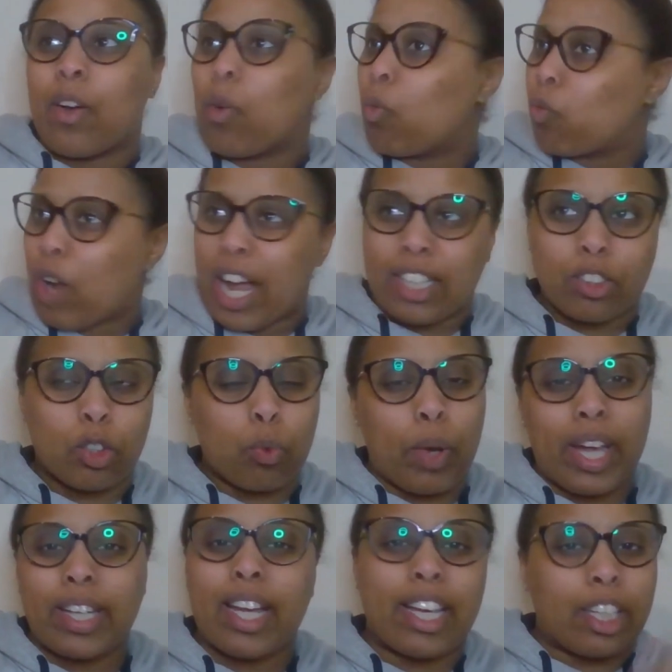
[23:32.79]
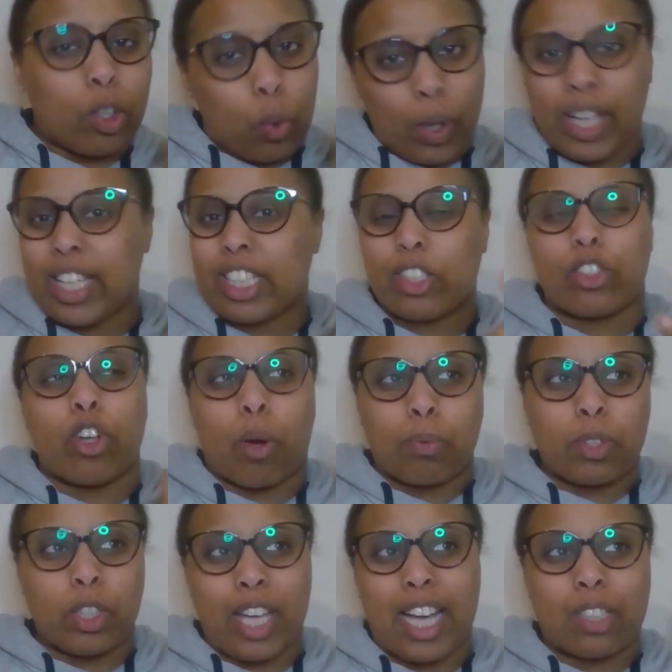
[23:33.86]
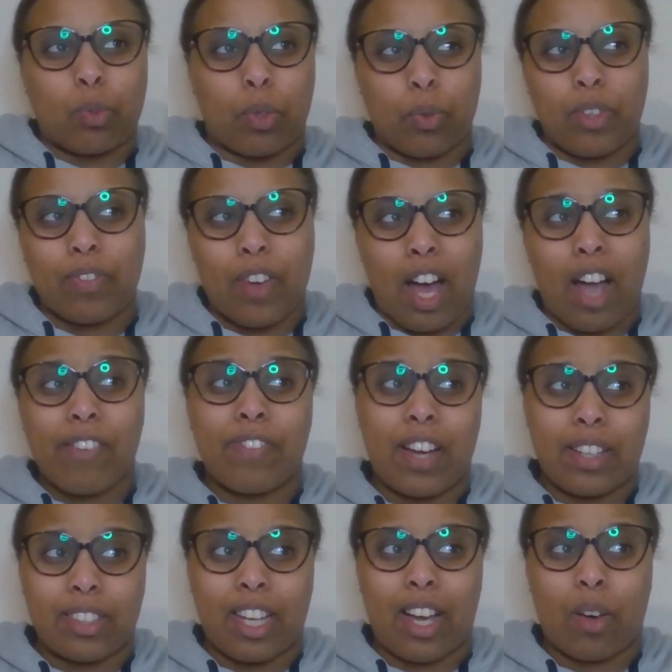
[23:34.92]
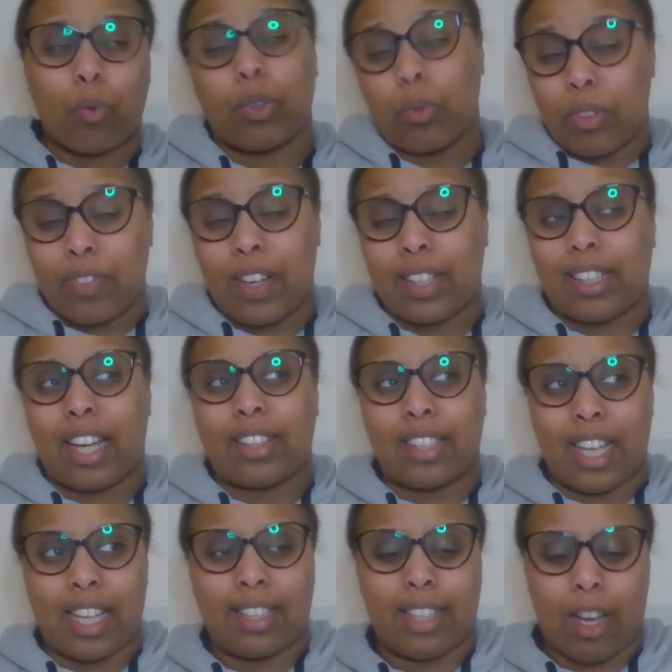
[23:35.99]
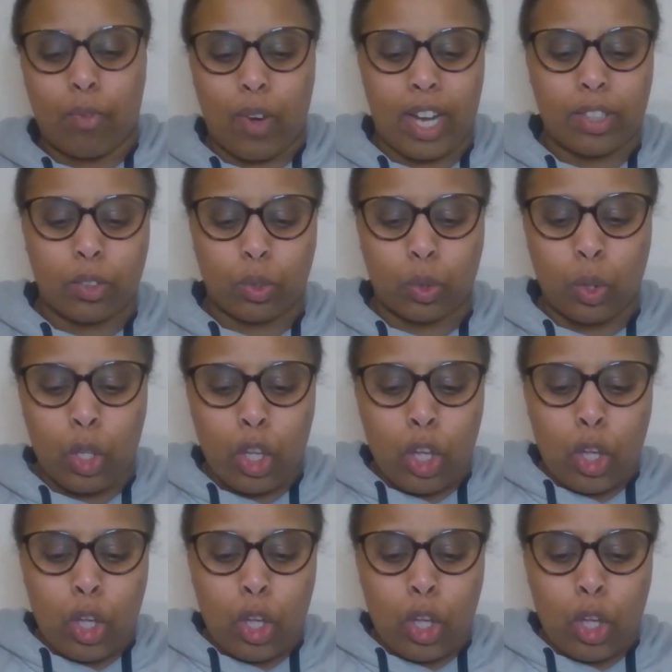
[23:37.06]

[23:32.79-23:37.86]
Randall went and quit his job. So yes, when we found out at the end that Randall,